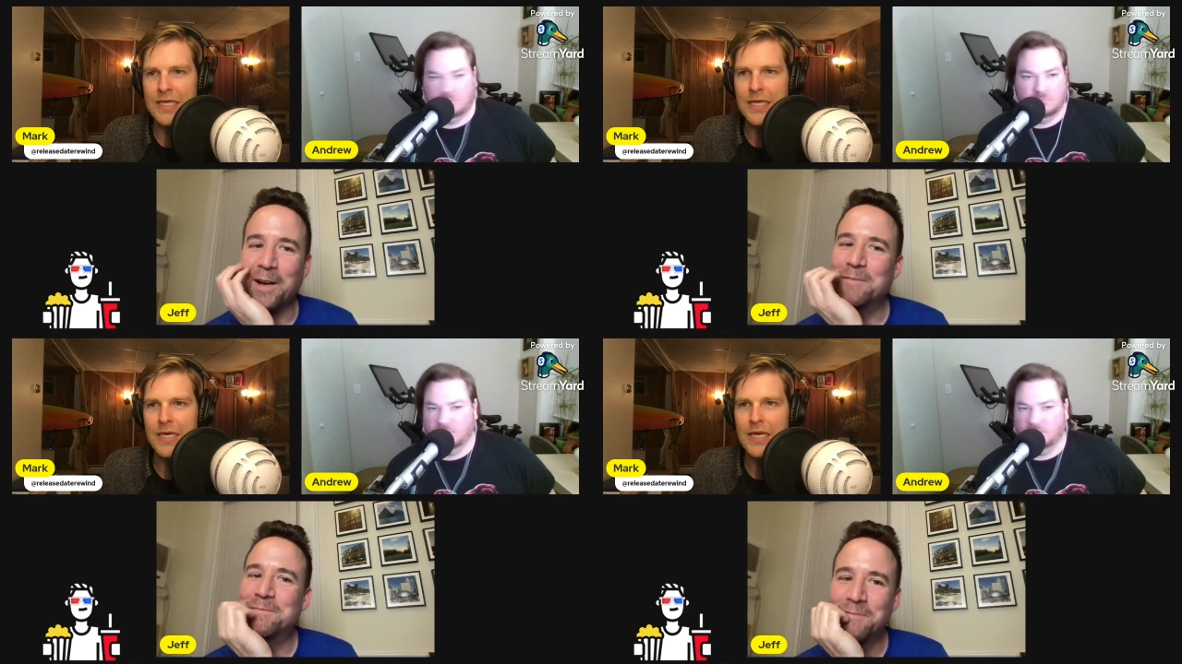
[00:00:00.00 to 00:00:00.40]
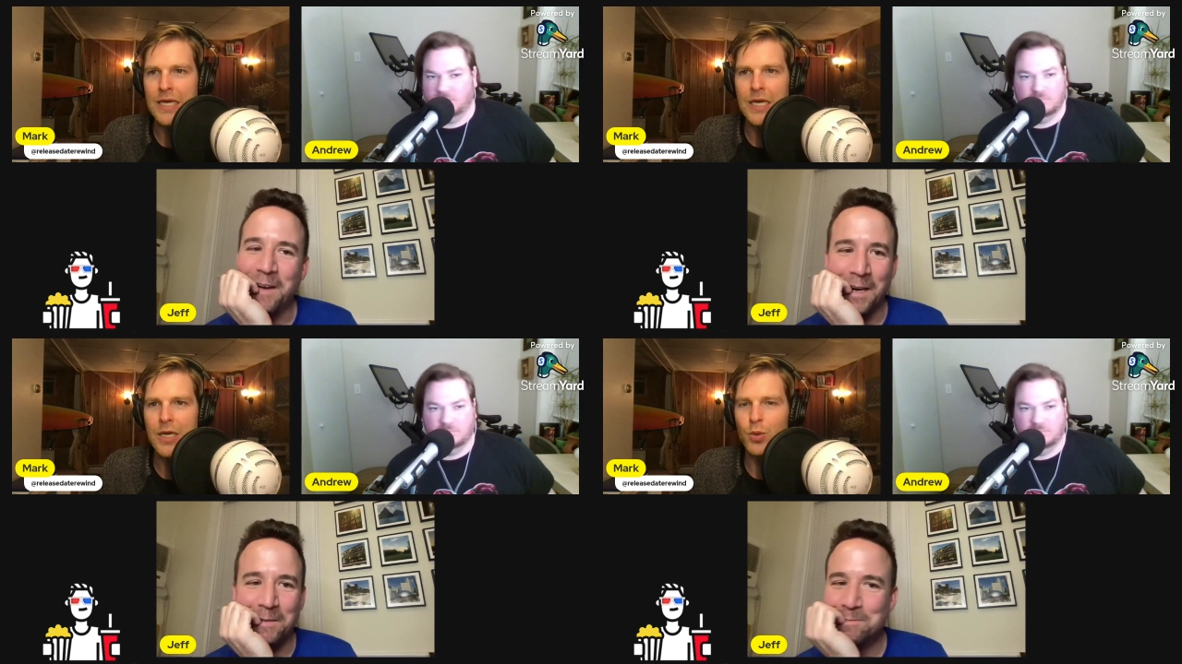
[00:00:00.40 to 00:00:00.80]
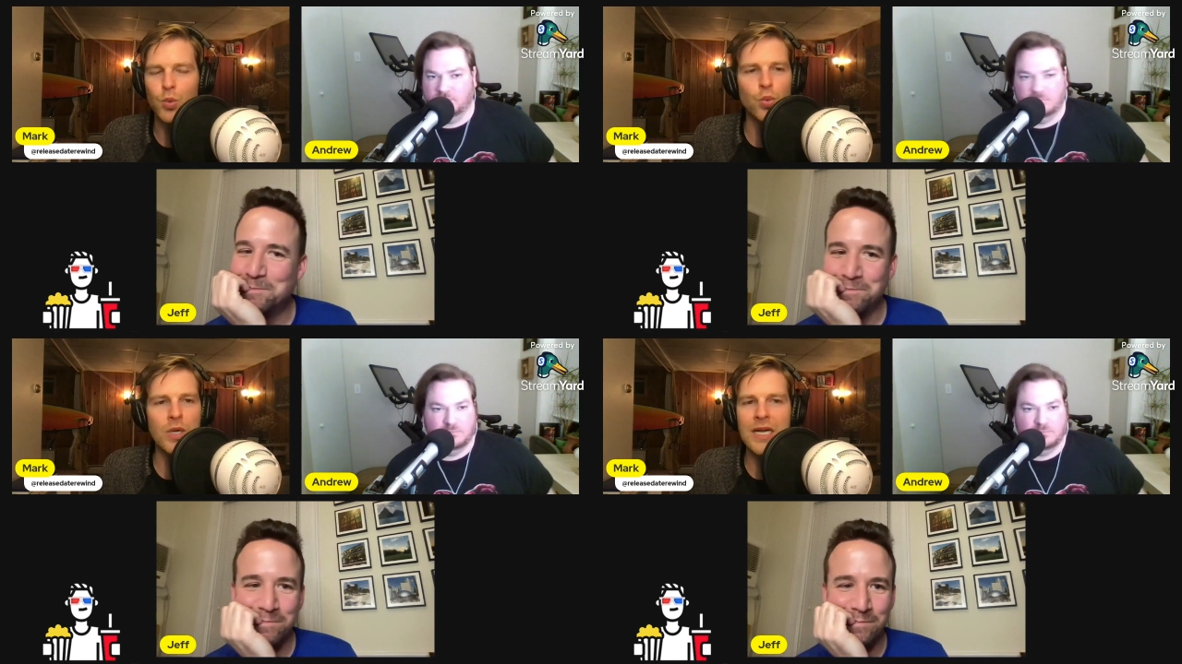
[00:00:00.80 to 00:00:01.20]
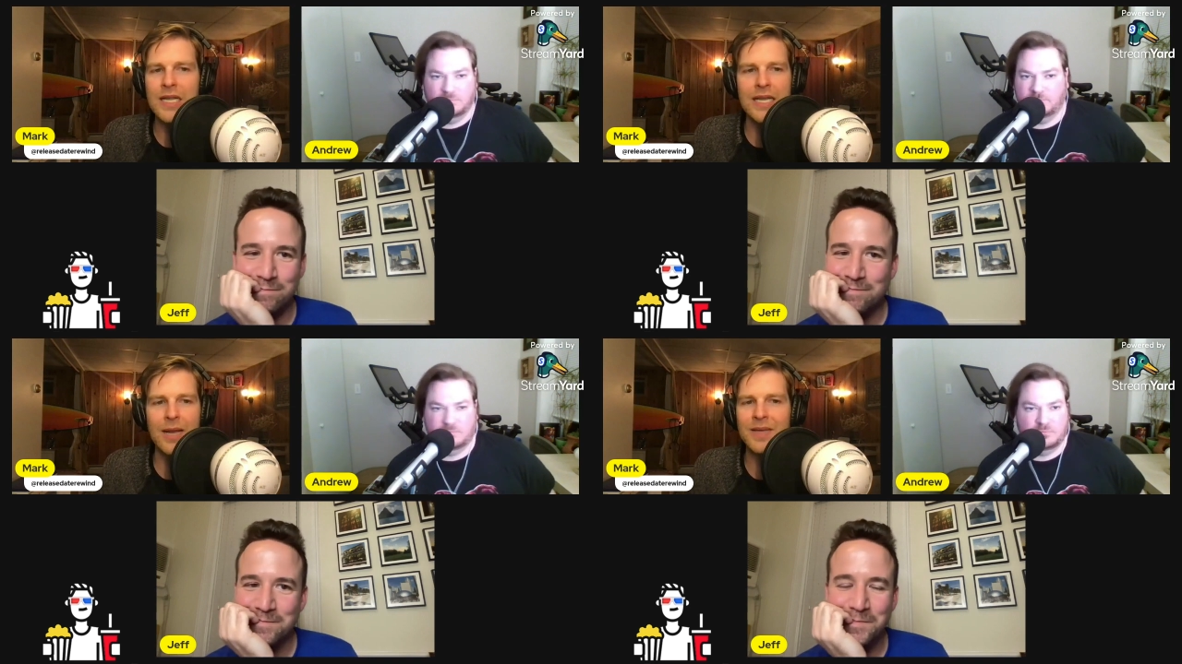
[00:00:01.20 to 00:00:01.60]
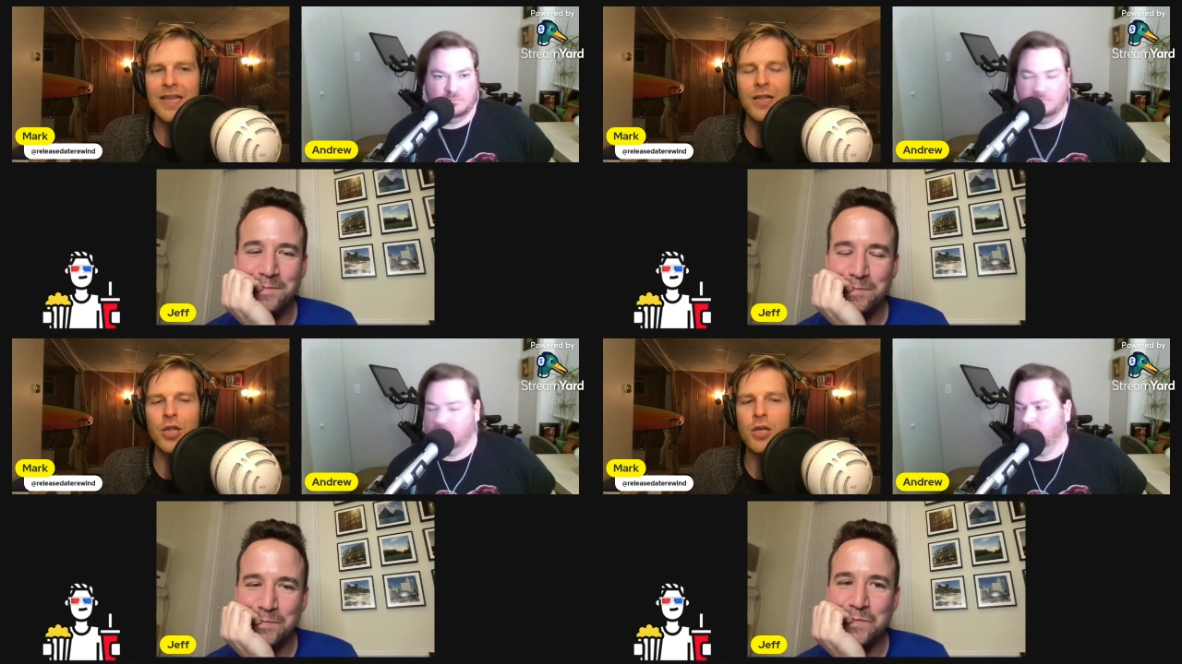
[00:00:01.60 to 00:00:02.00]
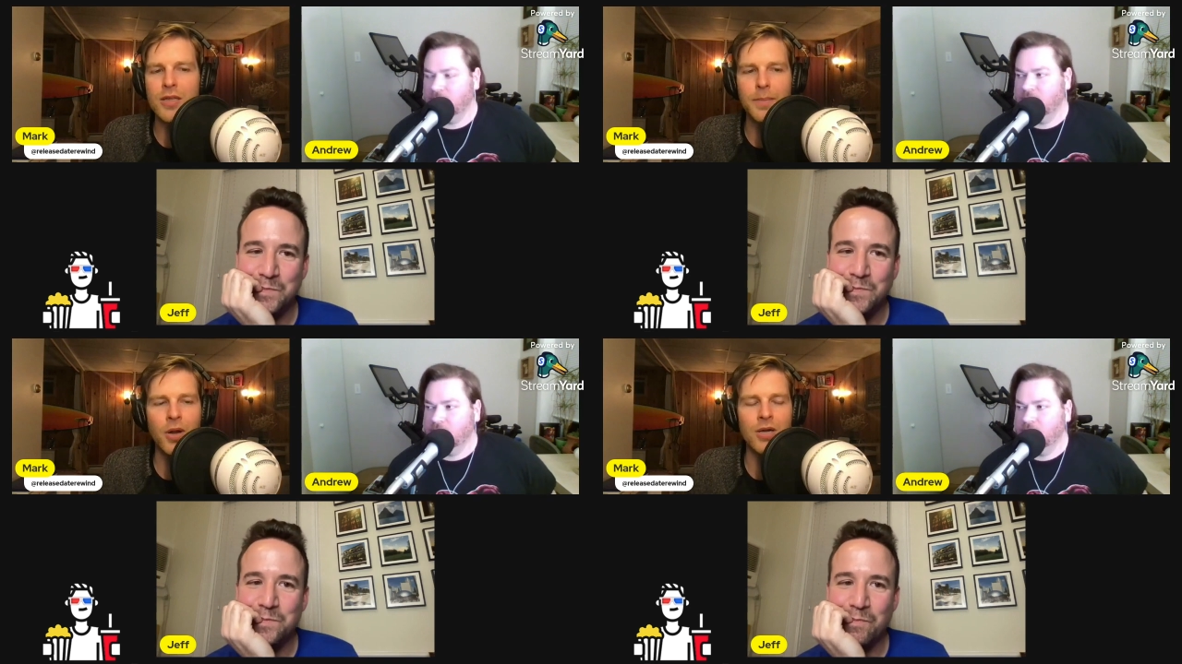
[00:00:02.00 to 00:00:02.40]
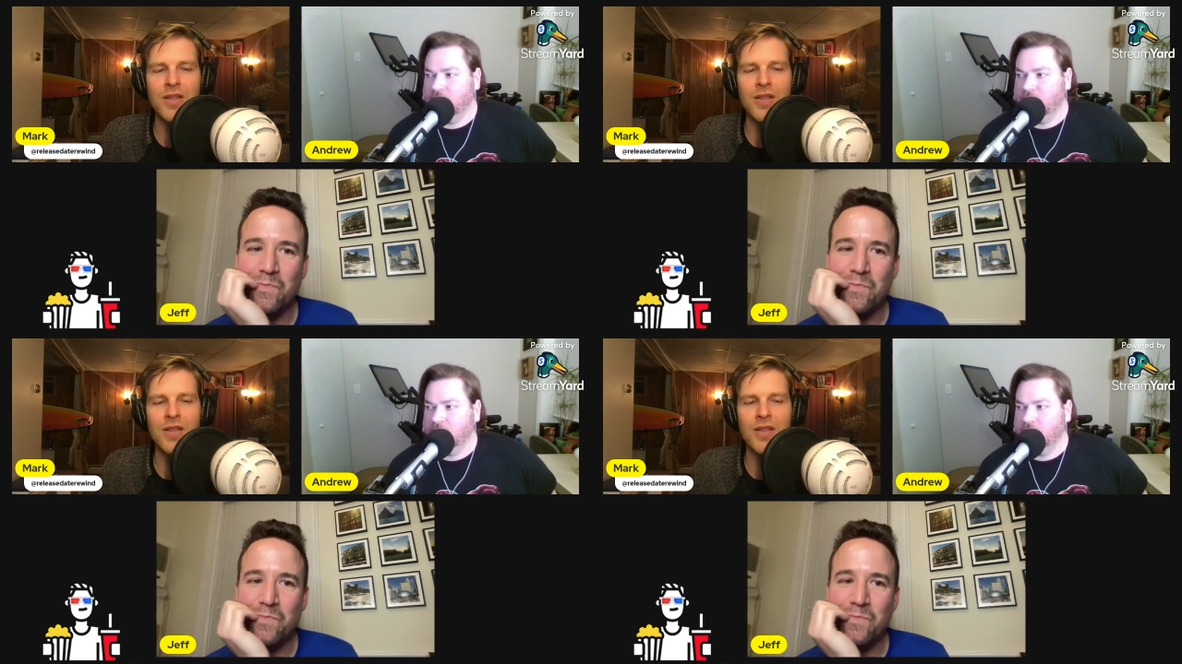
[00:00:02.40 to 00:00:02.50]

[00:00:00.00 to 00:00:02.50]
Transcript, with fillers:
Speaker 1: Mm-mm. right. Mm-mm. Really, I mean, they look the part.